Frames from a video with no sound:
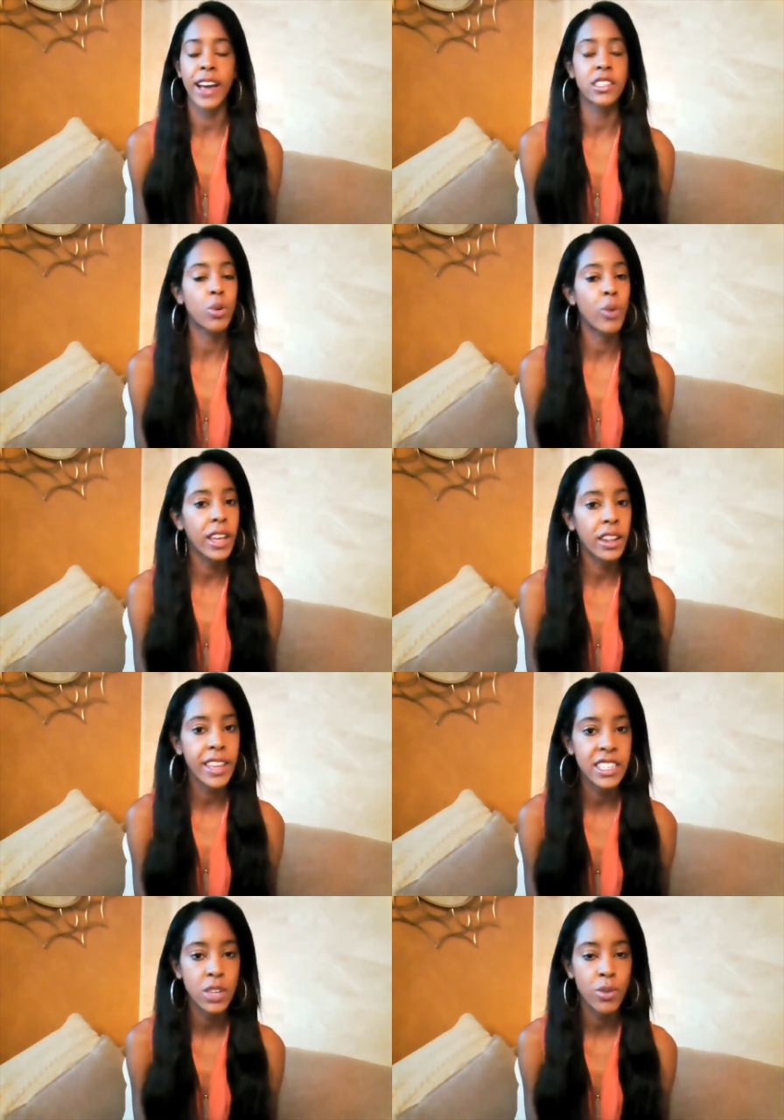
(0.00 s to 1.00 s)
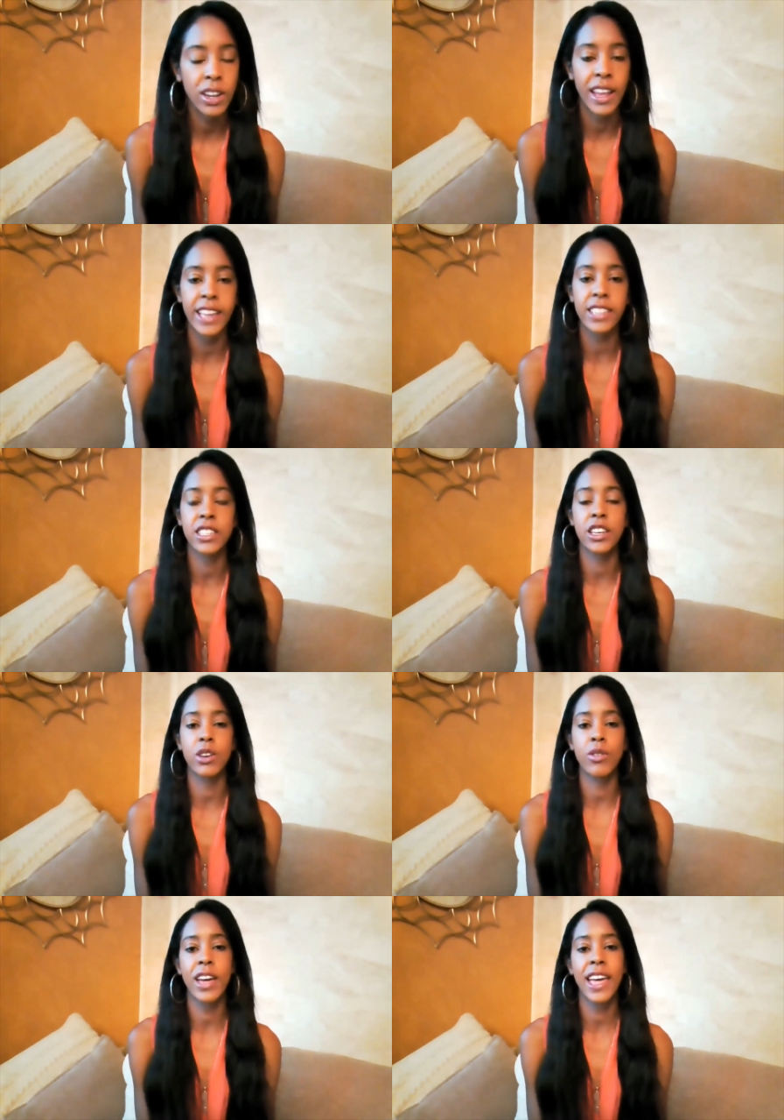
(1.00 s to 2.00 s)
as quickly as you would like
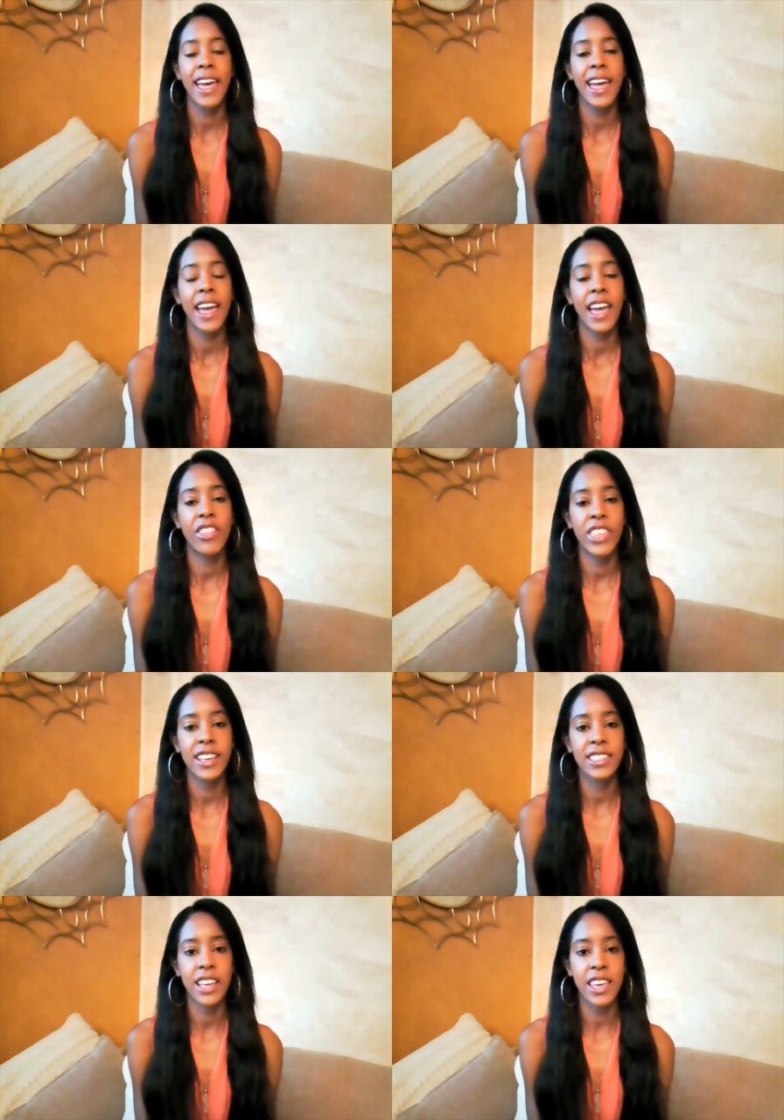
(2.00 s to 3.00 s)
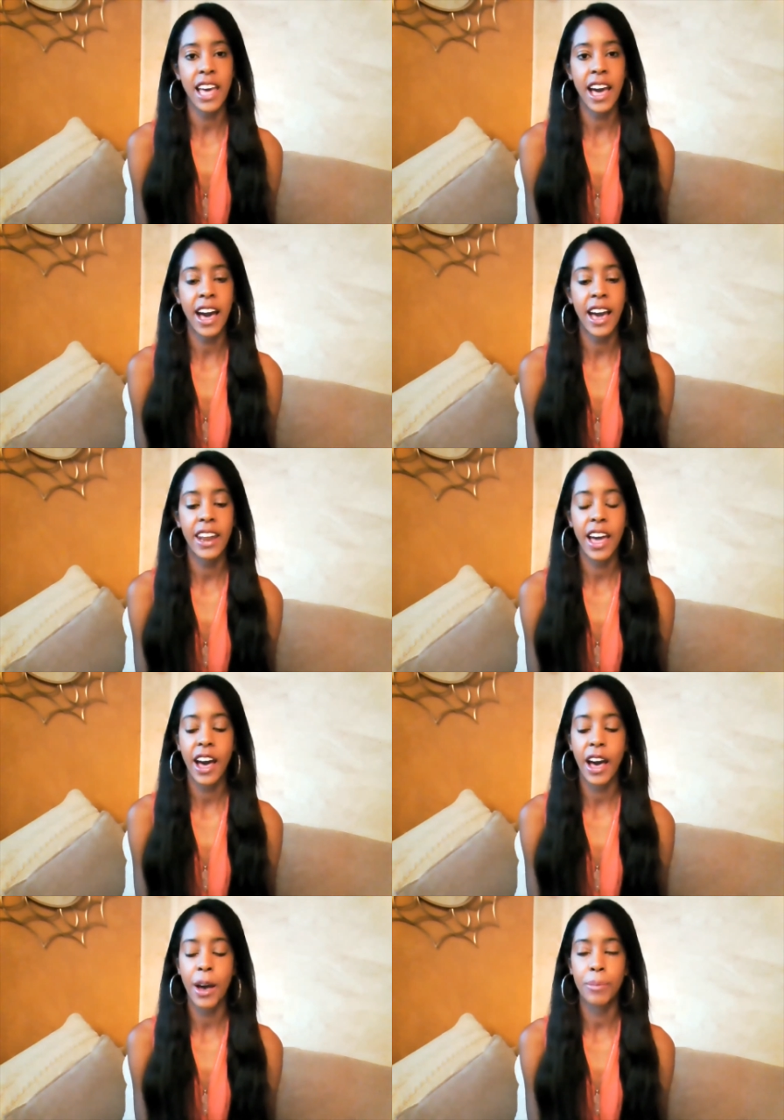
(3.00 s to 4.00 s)
to, and things like that.
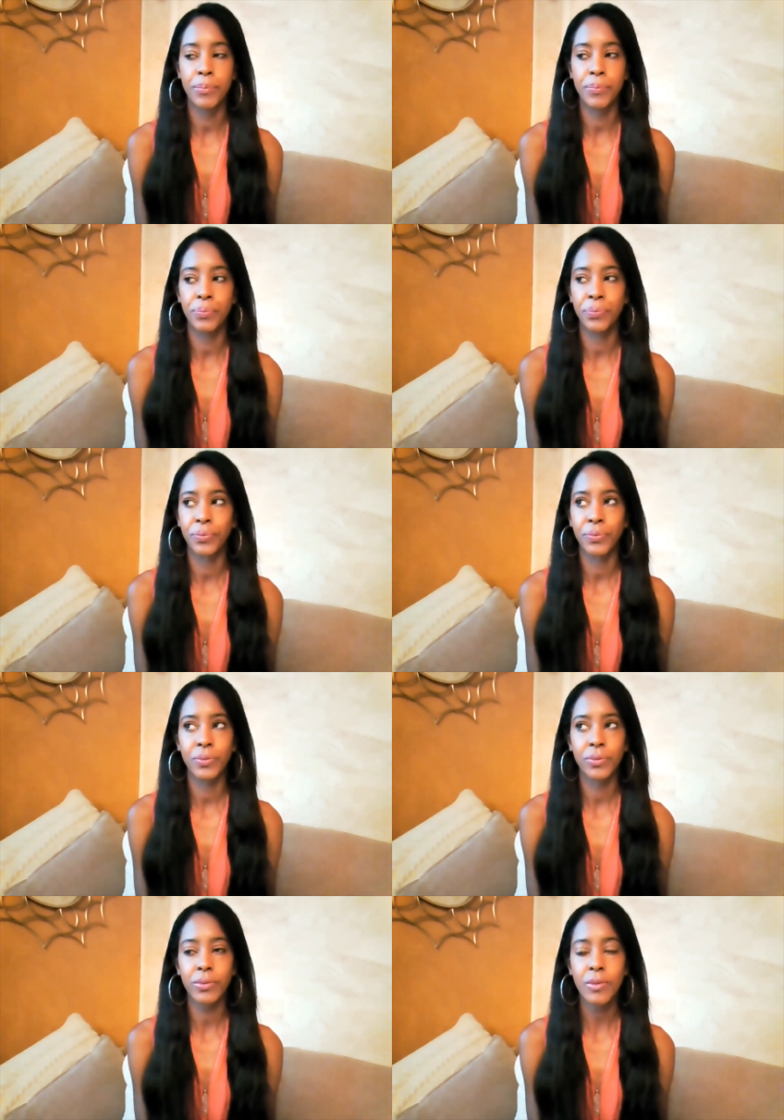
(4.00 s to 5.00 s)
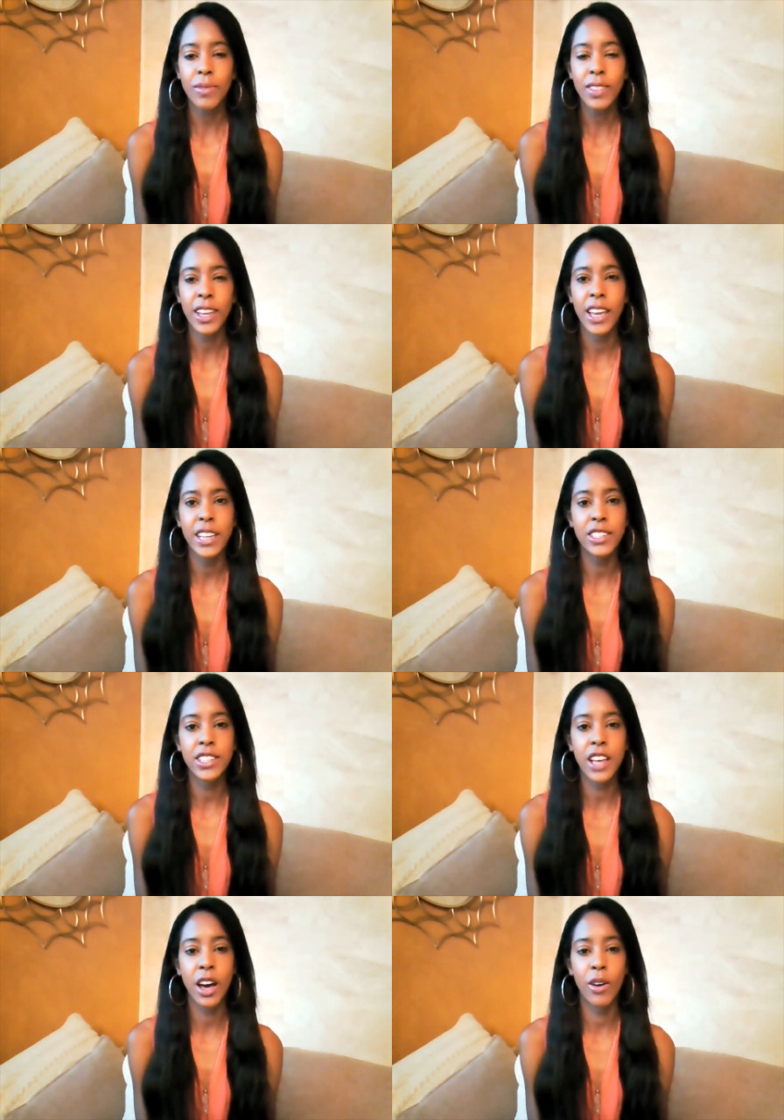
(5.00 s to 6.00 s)
And
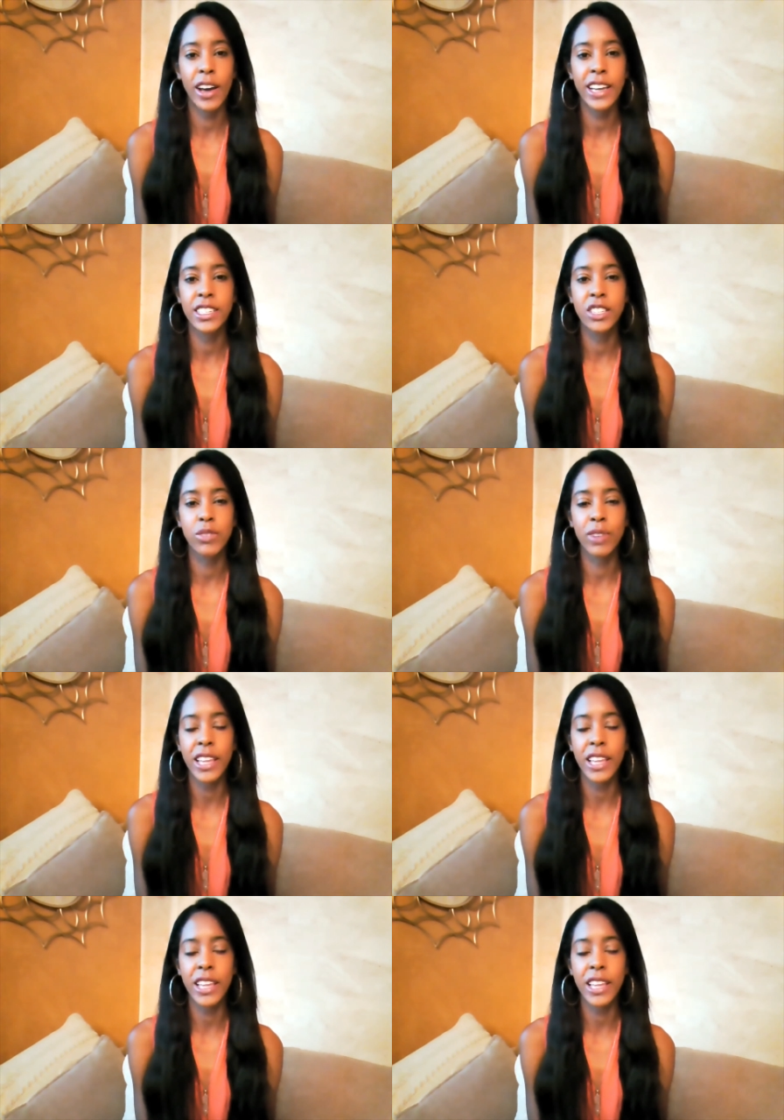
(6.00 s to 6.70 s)
so it's